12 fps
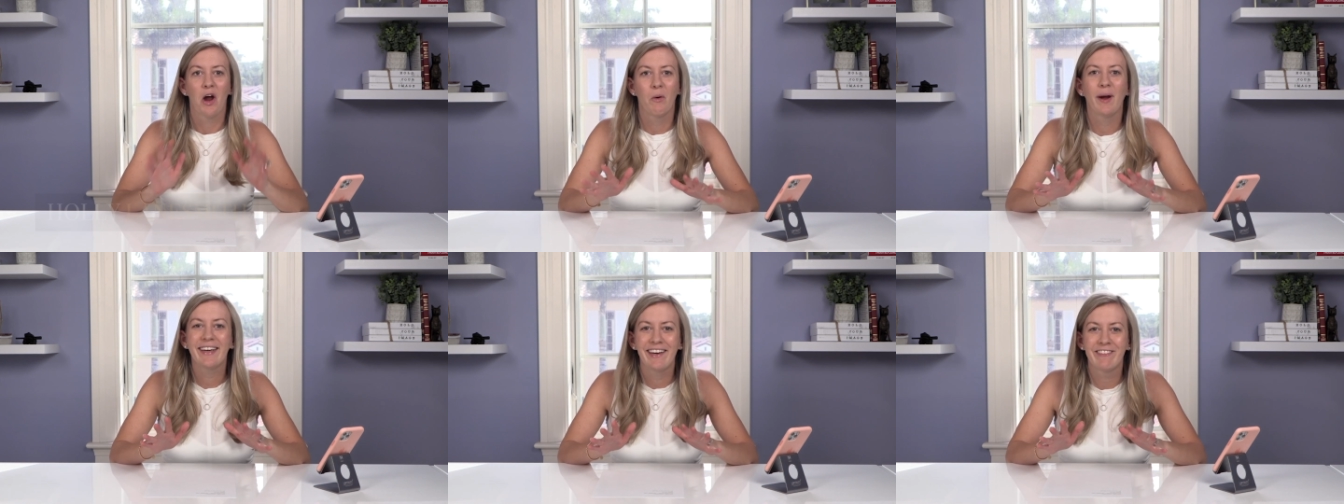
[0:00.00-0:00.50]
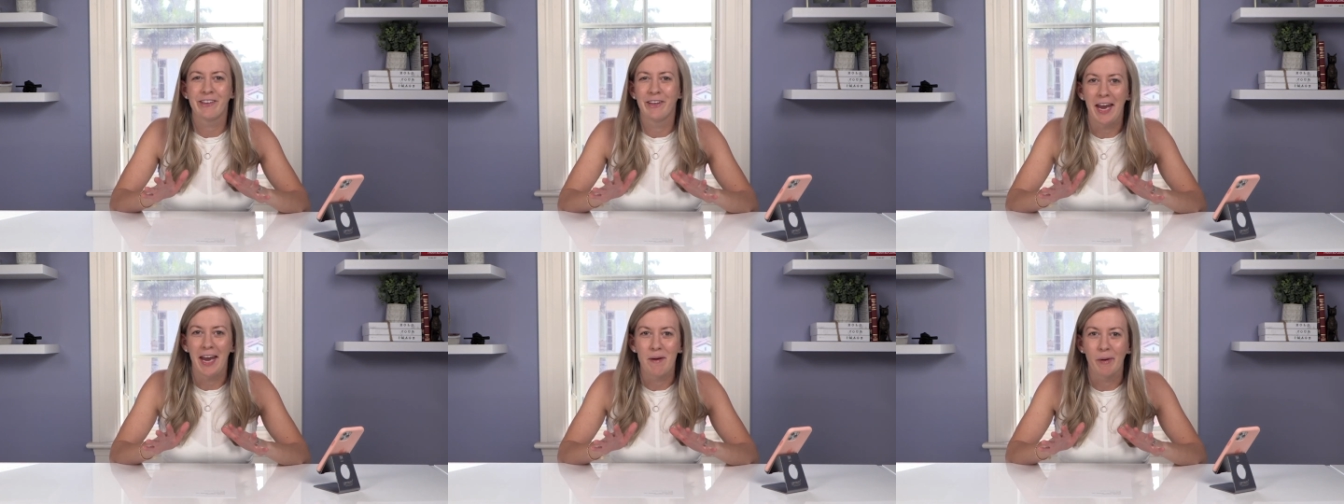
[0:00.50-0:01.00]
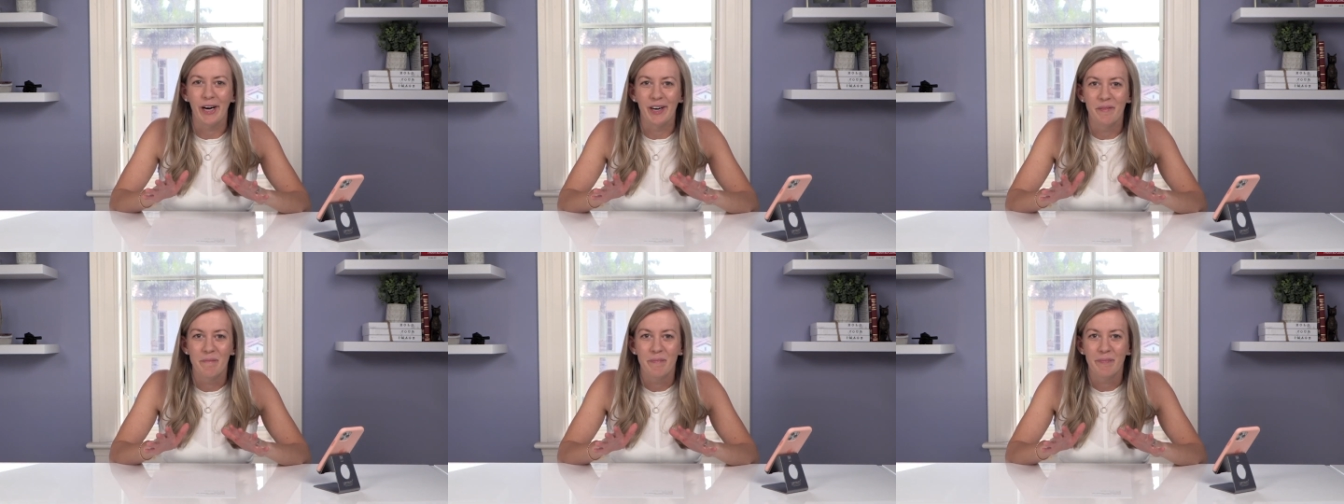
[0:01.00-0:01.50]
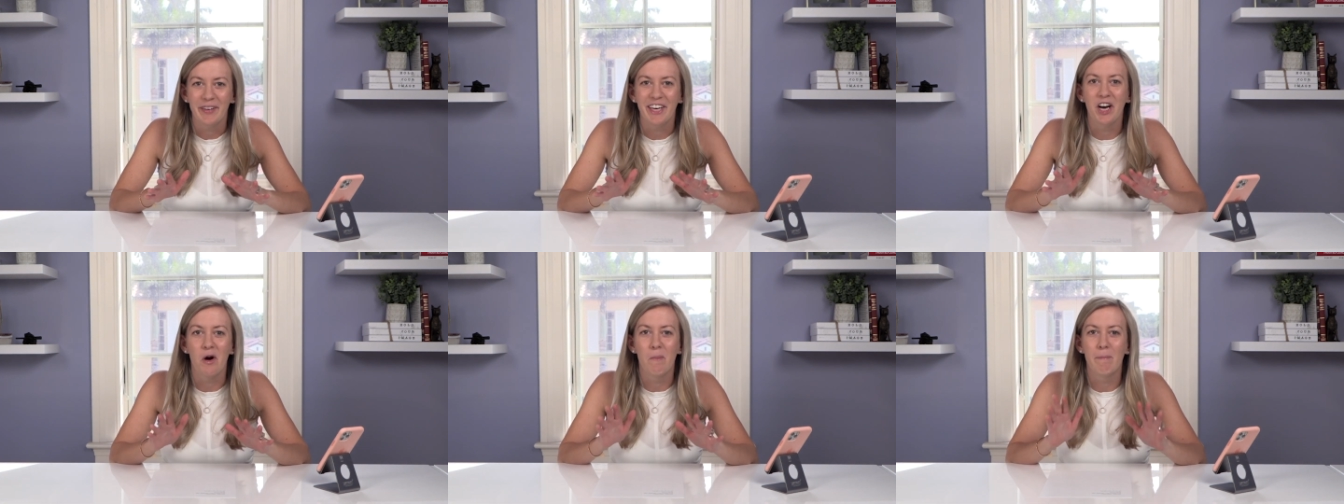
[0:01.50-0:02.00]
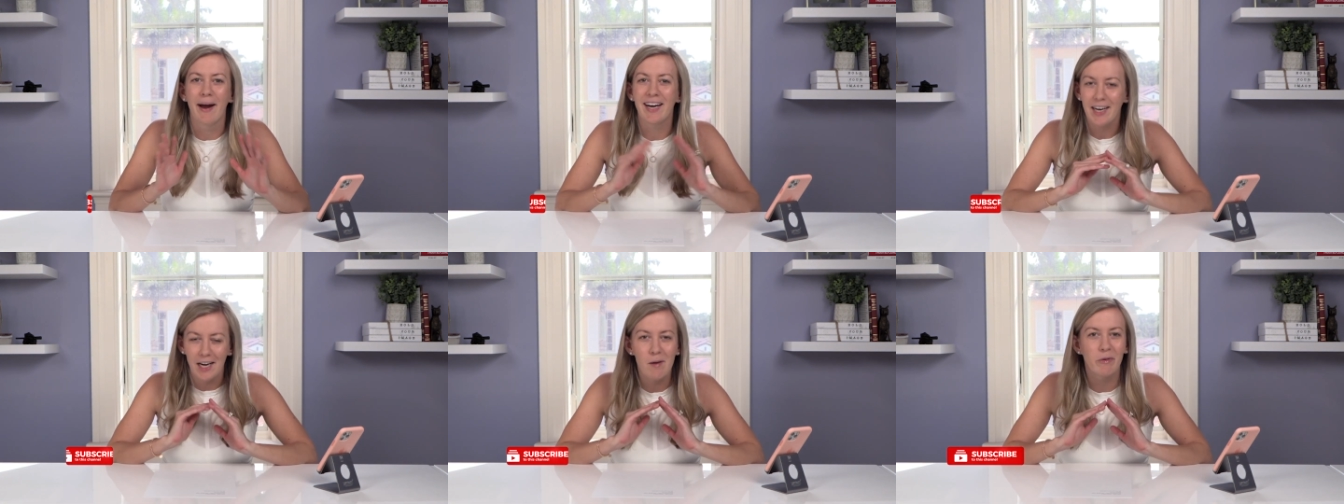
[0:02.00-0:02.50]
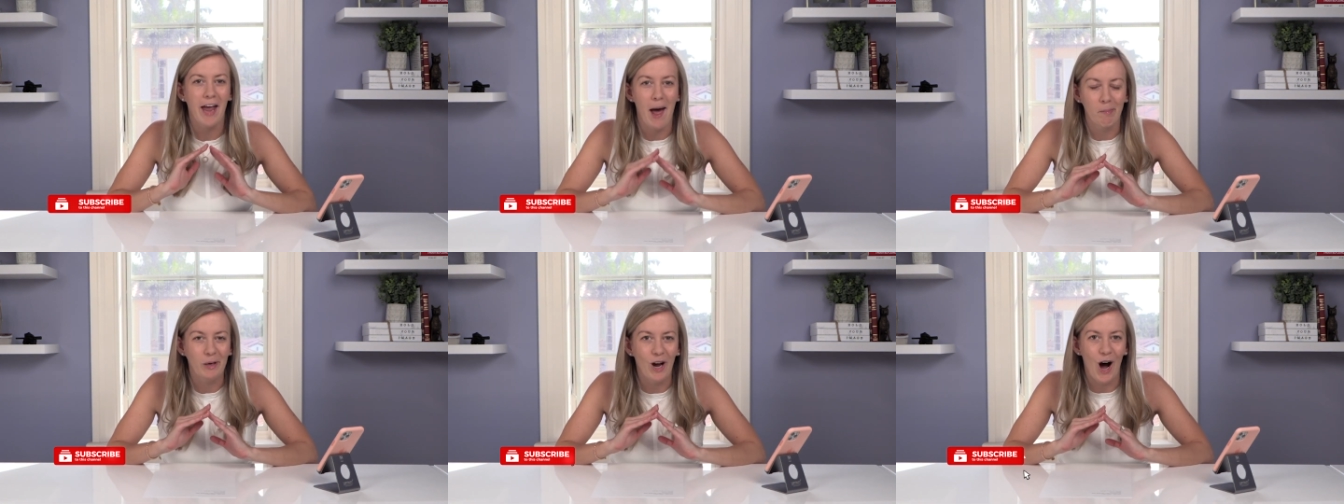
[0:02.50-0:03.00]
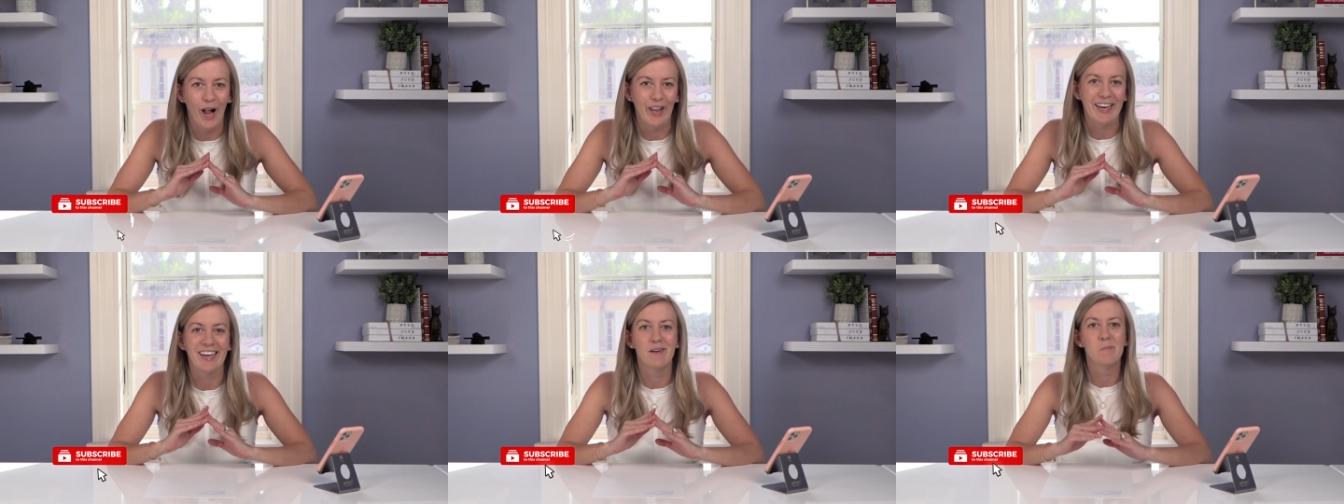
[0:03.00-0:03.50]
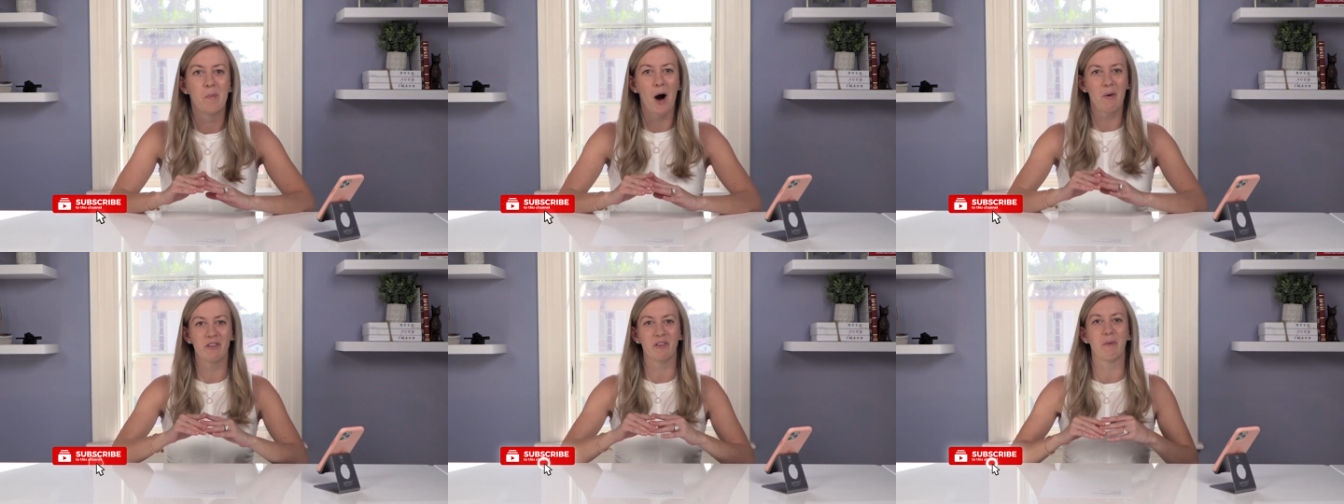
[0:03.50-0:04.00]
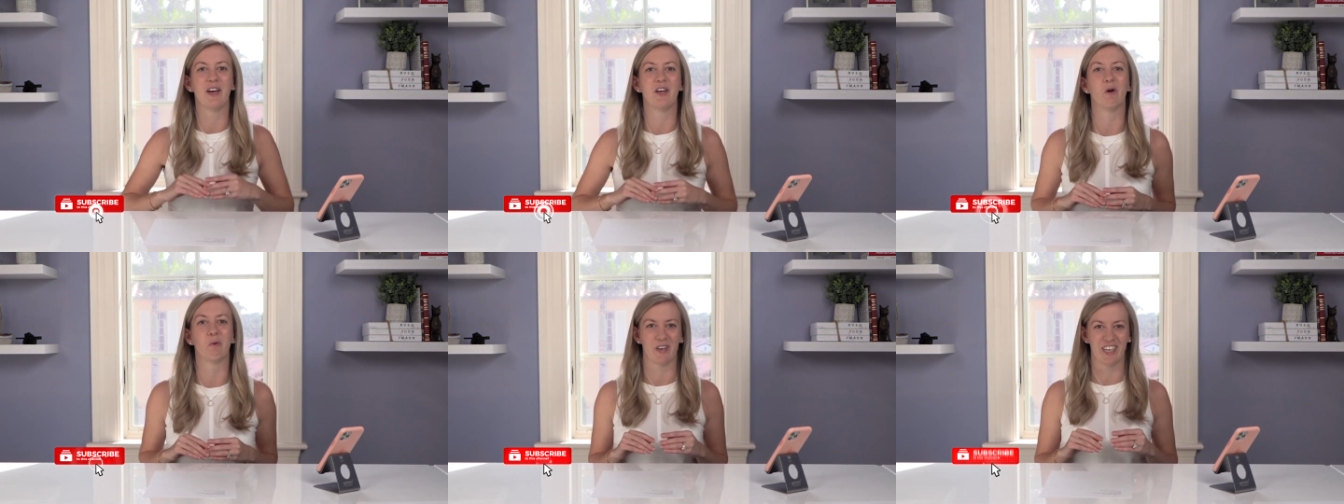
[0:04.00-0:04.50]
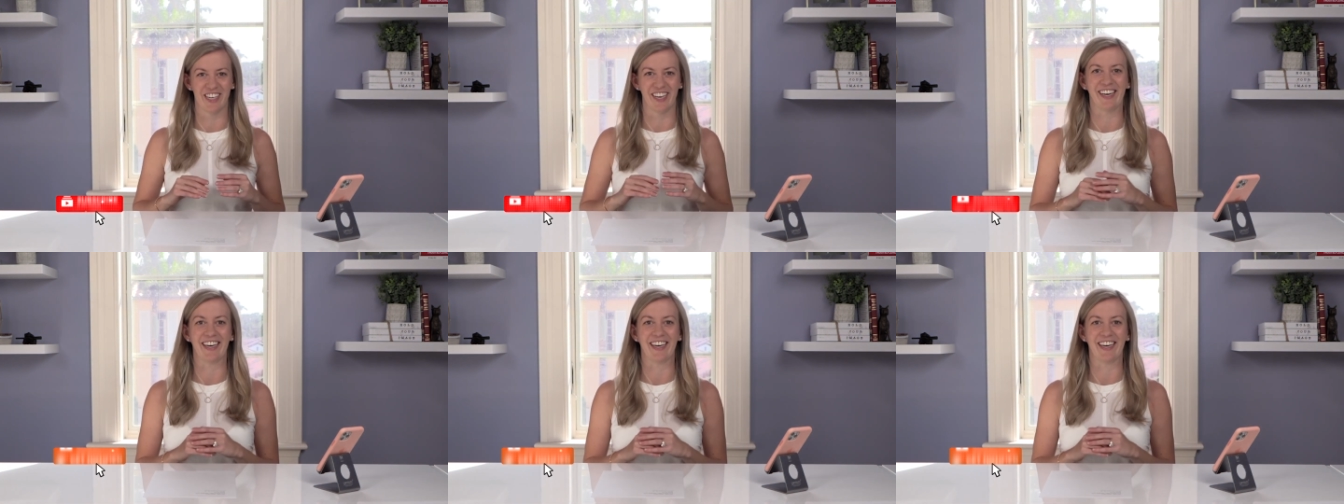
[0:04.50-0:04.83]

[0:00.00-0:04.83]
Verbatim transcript: Quick disclaimer, you know, my nickname's Happy Holly. Paul was the one who originally